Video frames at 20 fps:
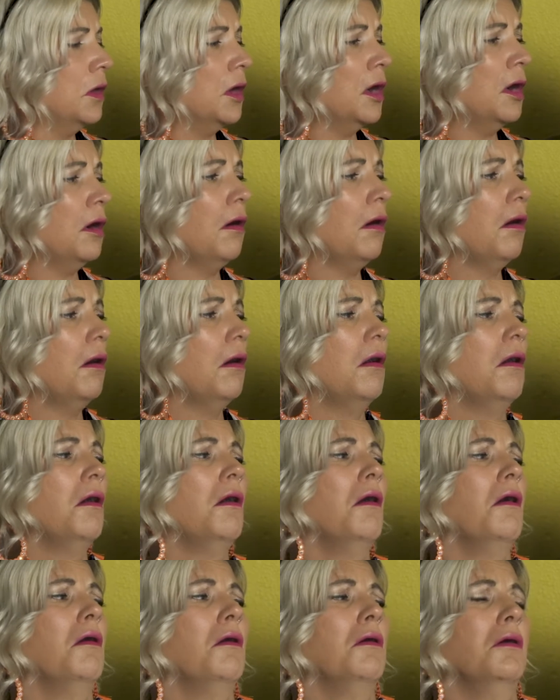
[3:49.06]

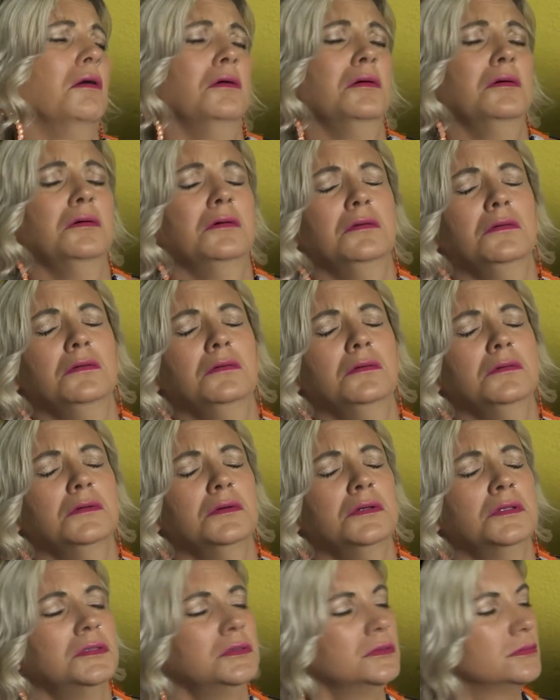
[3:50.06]
Oh,
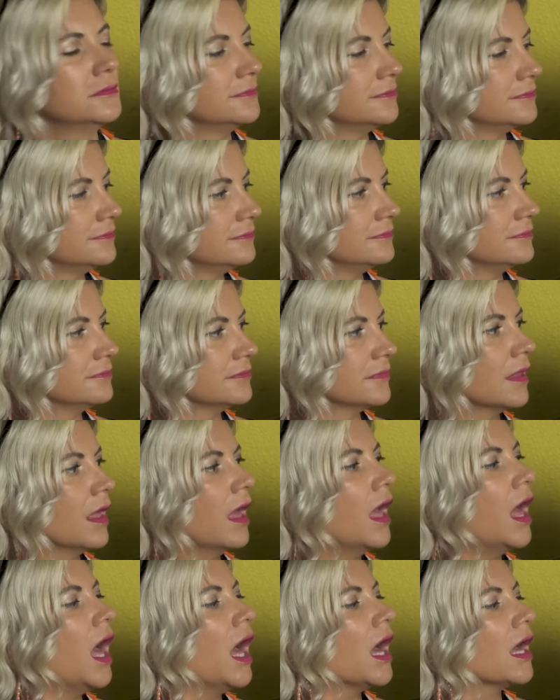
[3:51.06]

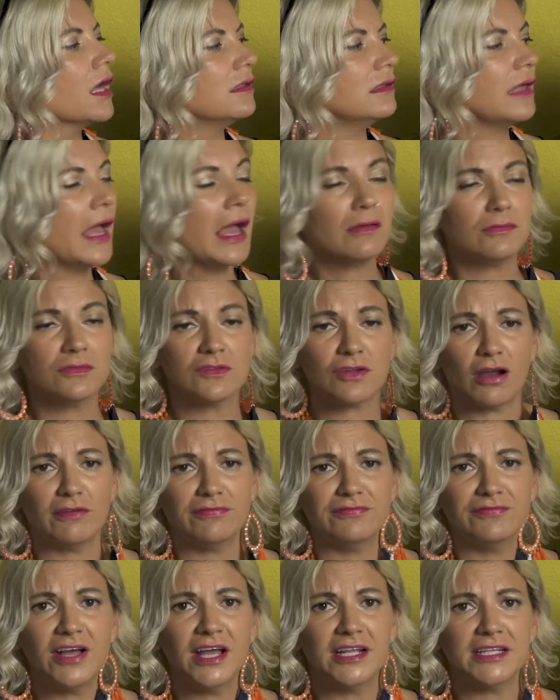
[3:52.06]
clowns are
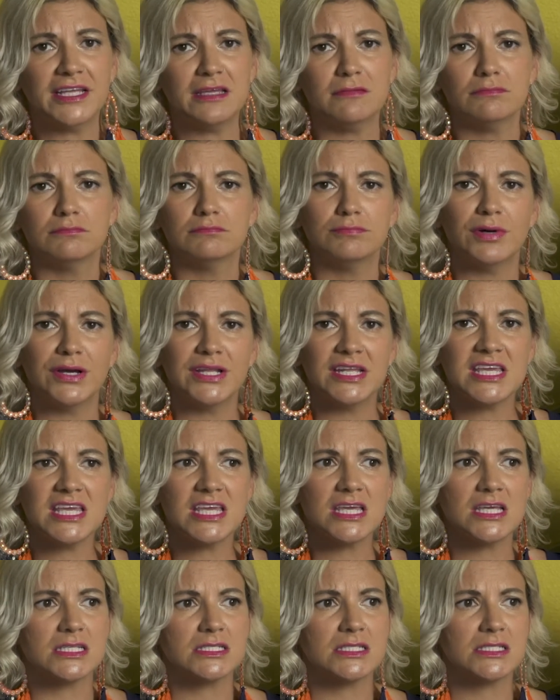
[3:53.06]
funny, but
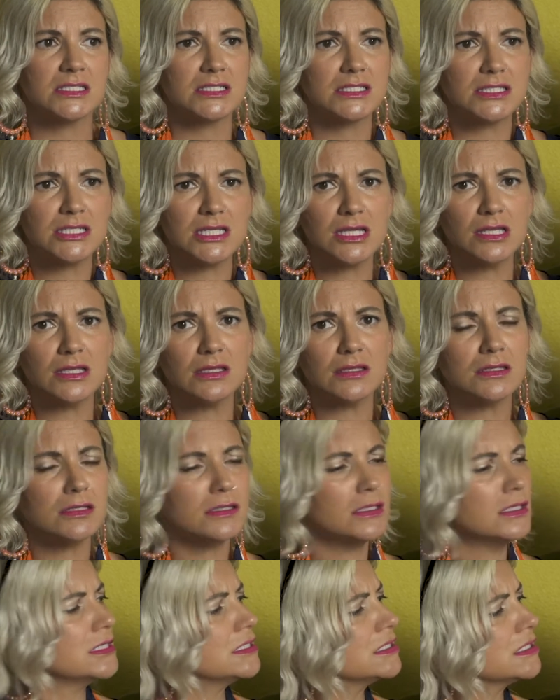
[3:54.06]
he is
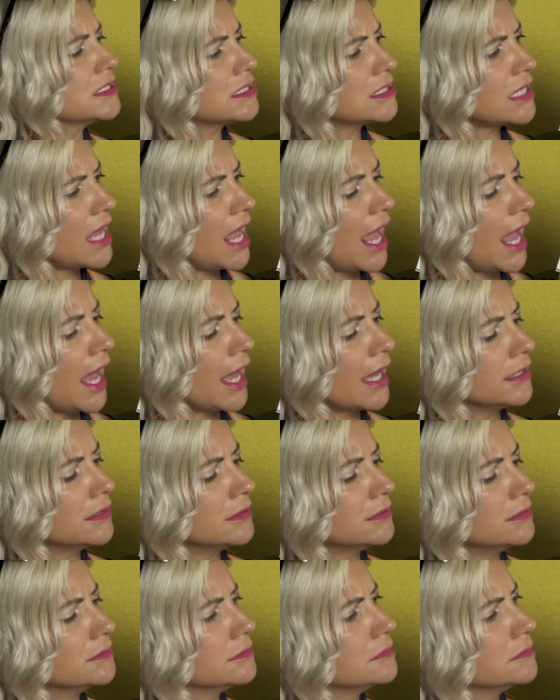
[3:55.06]
still sad.